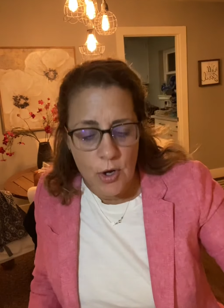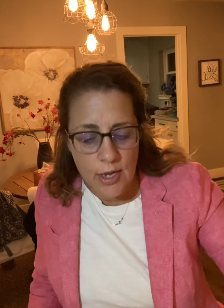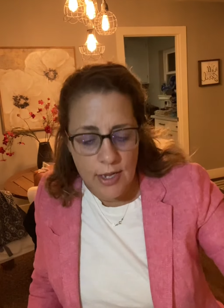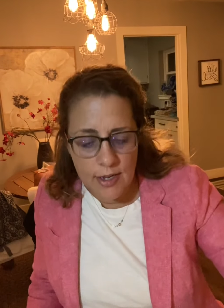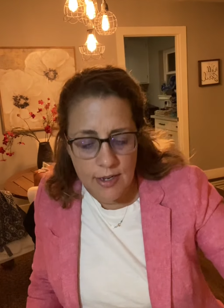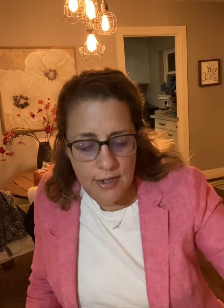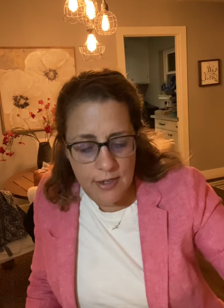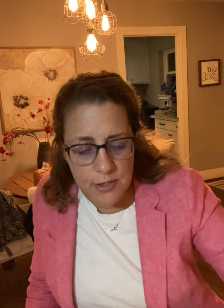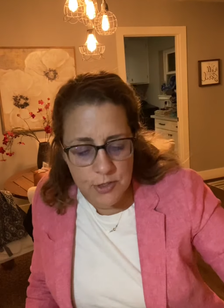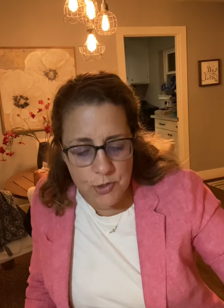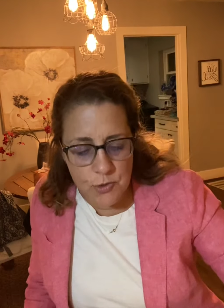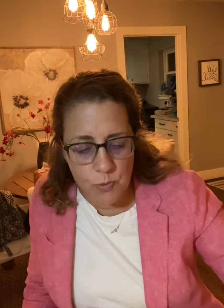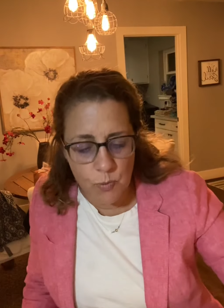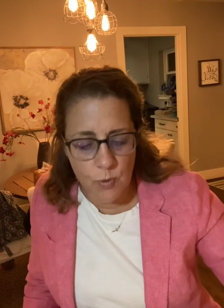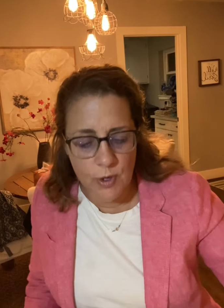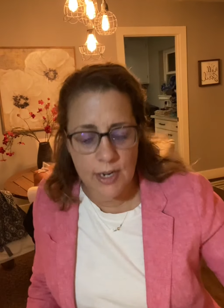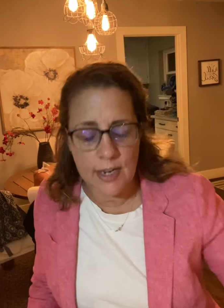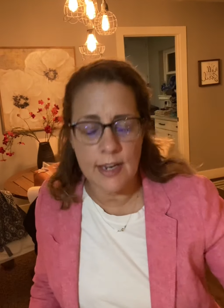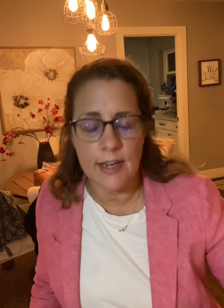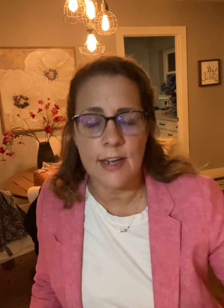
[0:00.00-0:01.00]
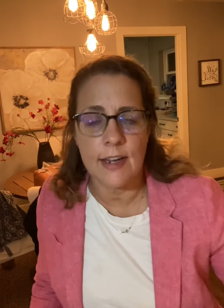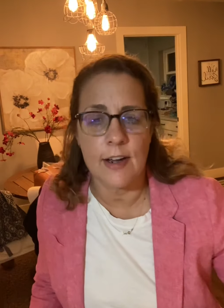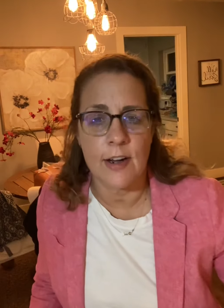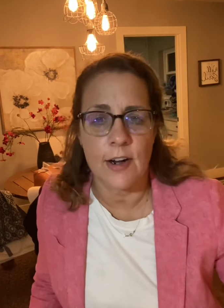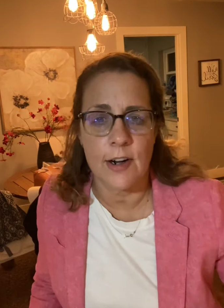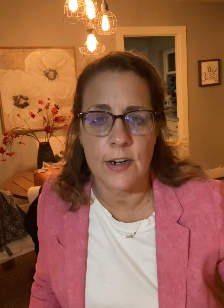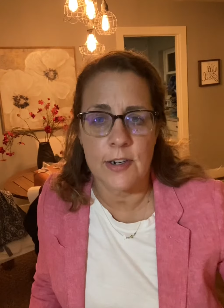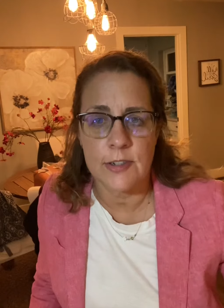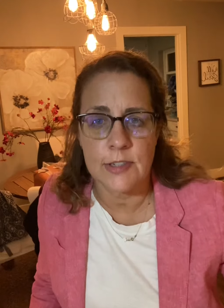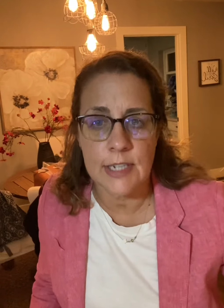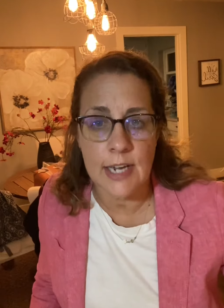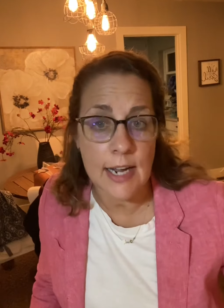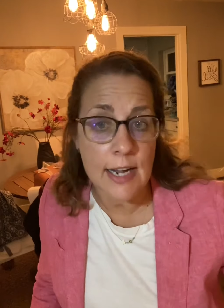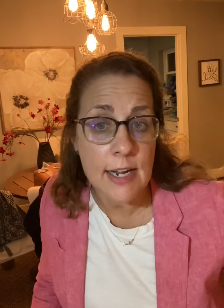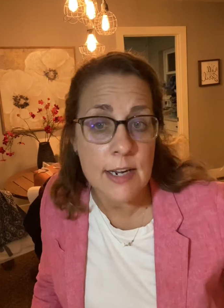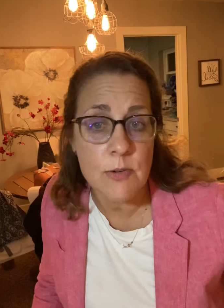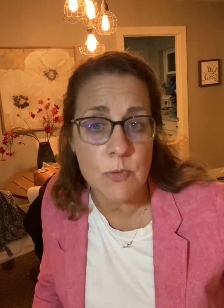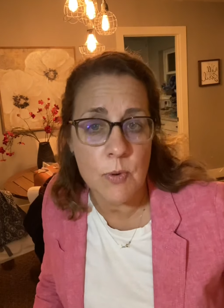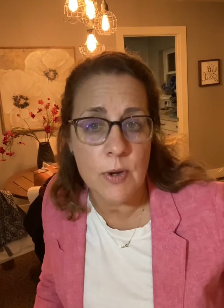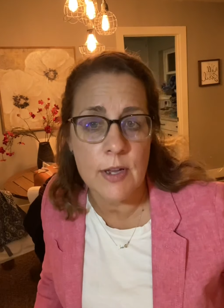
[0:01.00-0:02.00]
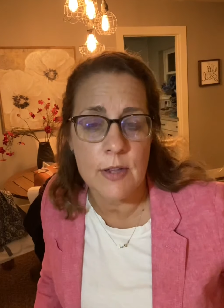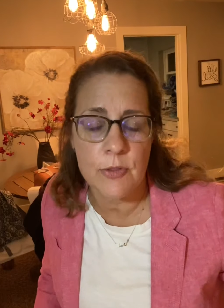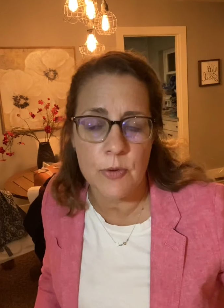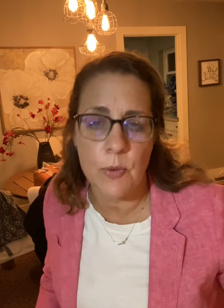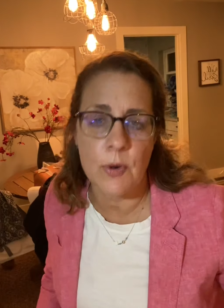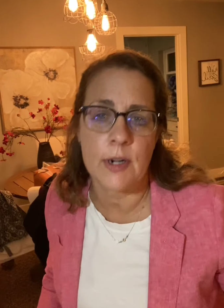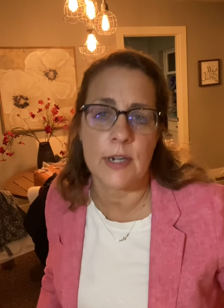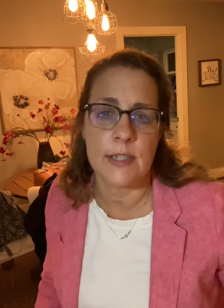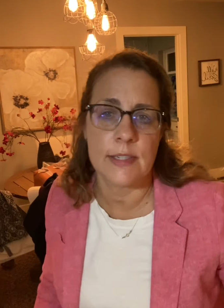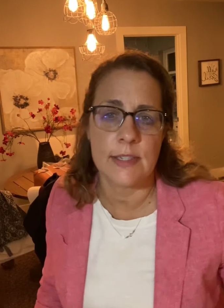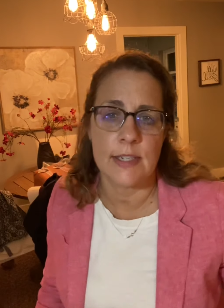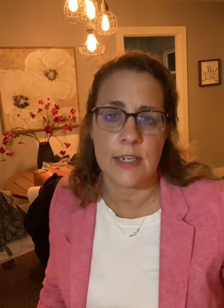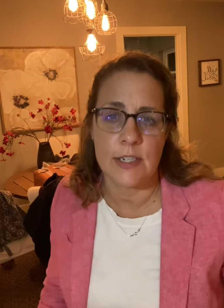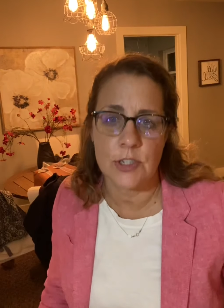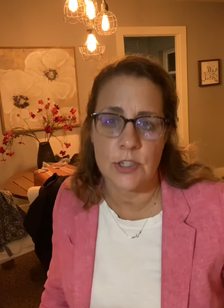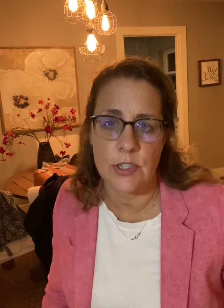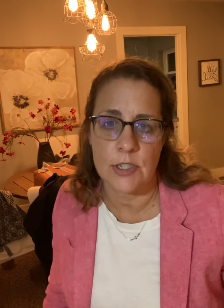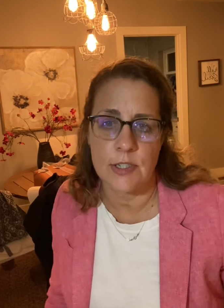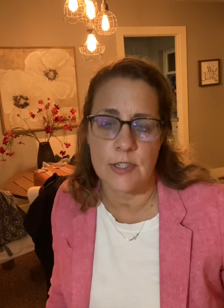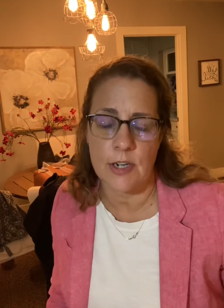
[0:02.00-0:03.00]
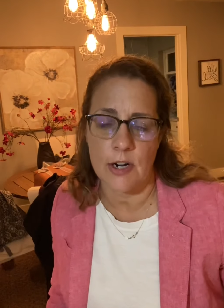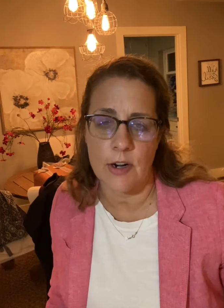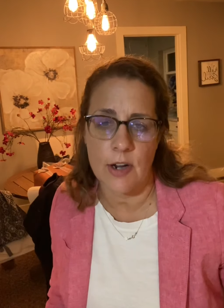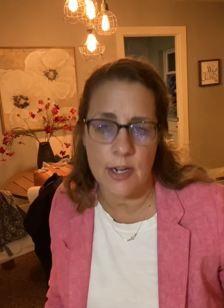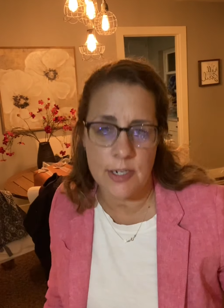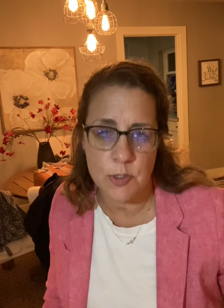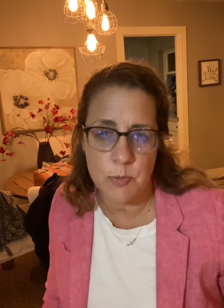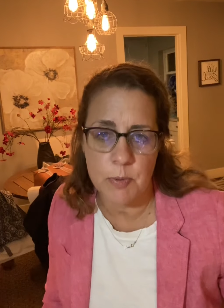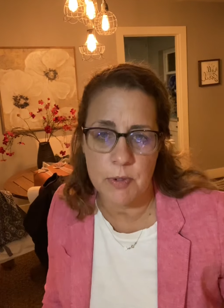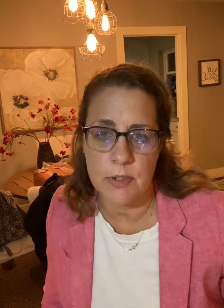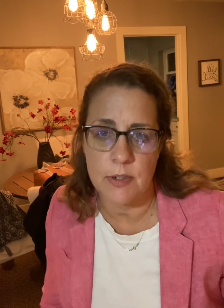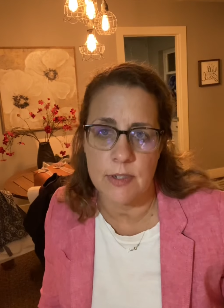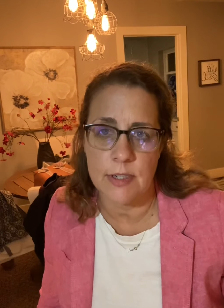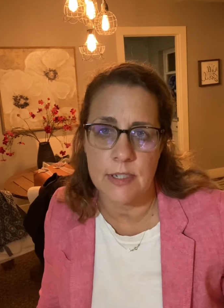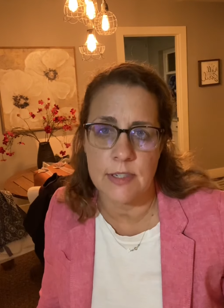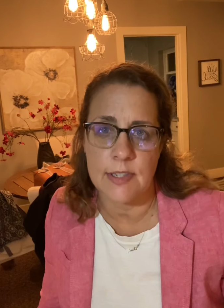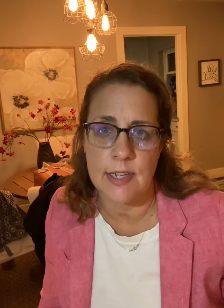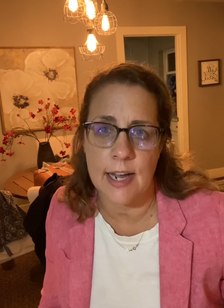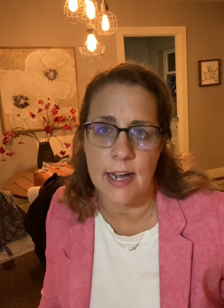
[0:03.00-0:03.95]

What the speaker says: is we are tied with organizations, our hospital is,